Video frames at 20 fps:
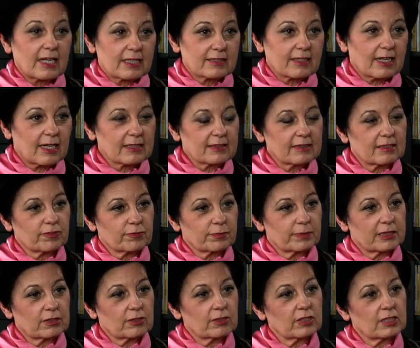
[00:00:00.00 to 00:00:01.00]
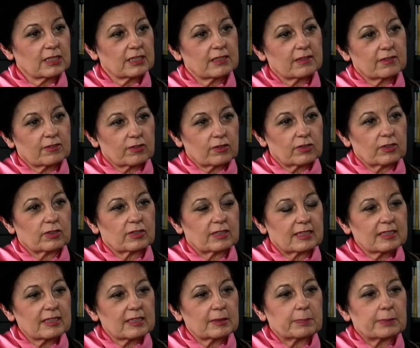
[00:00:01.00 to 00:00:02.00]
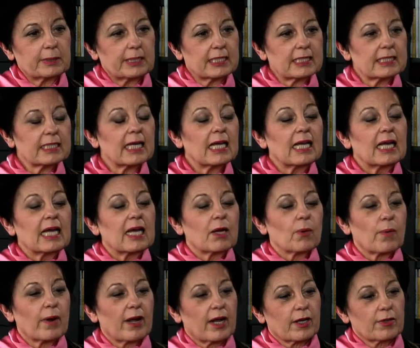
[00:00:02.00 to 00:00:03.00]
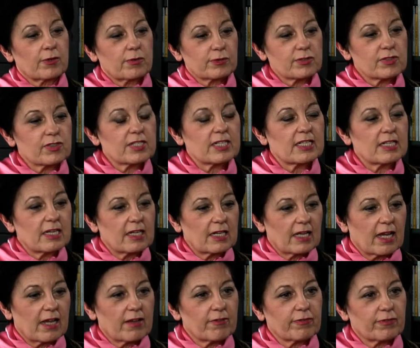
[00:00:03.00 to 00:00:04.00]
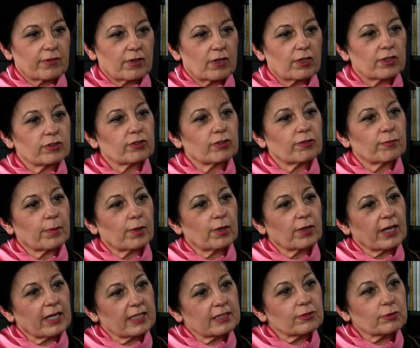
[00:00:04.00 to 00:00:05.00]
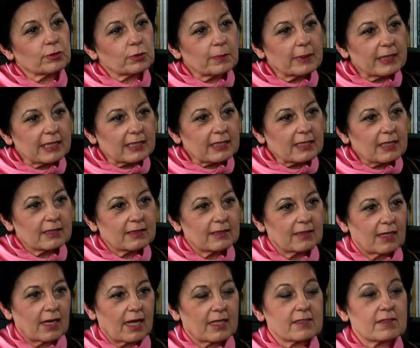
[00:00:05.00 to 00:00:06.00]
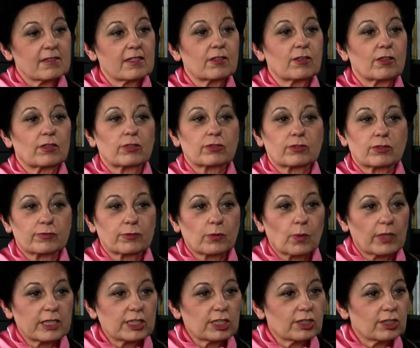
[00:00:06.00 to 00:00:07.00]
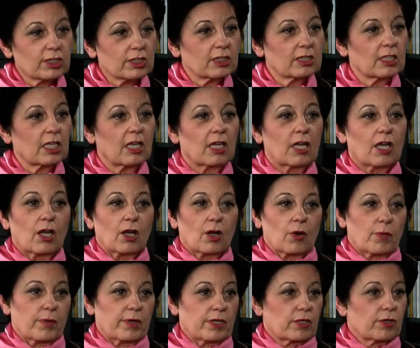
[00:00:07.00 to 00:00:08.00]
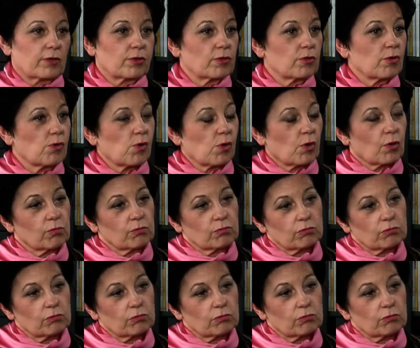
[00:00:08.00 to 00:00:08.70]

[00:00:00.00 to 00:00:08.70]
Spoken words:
attractive because it's a discipline where you still have a lot of progress to make. There are still a lot of questions. We cure